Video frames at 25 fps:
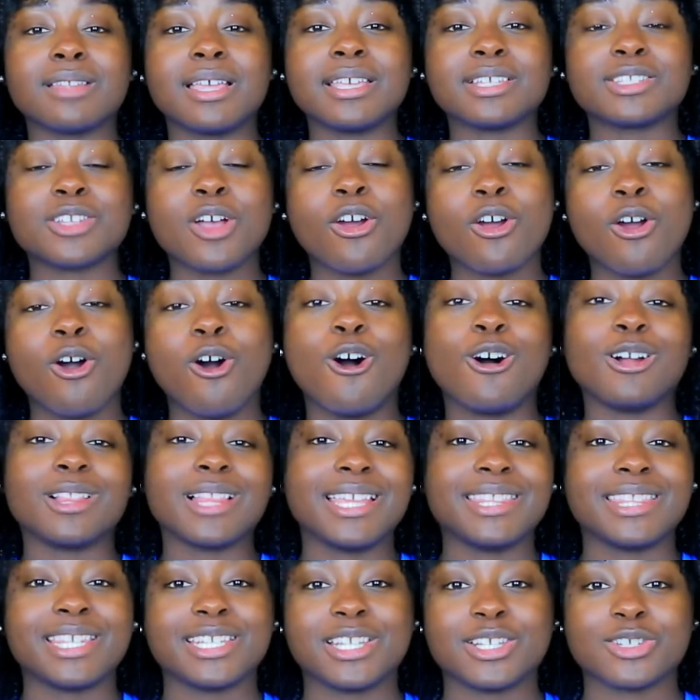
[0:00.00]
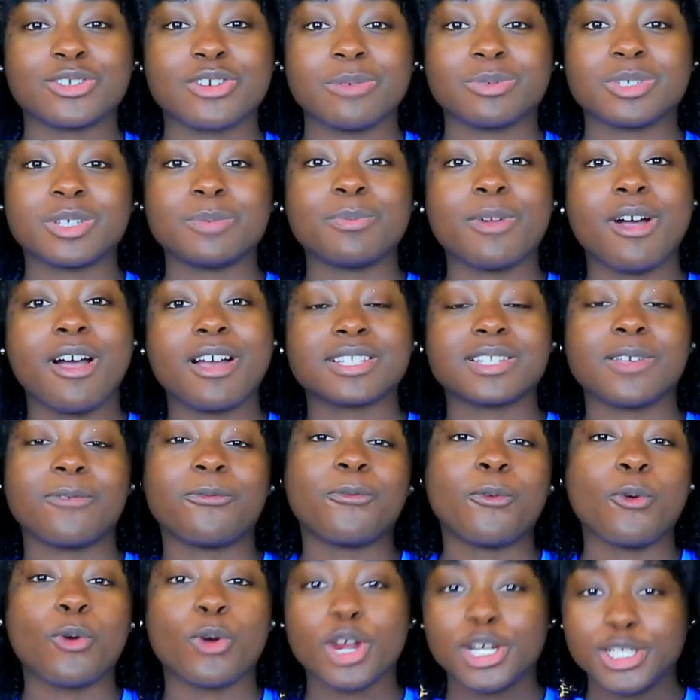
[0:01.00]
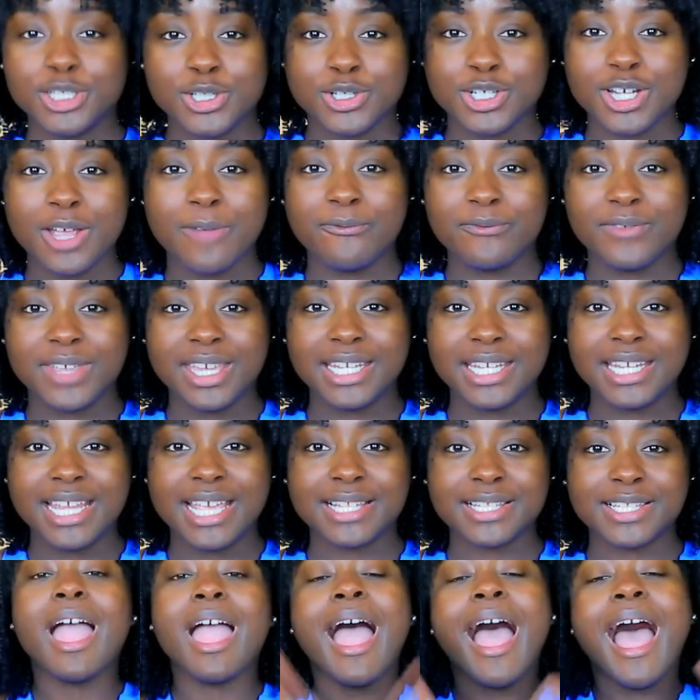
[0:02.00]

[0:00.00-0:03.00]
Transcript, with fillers: links are all in the description box for your convenience.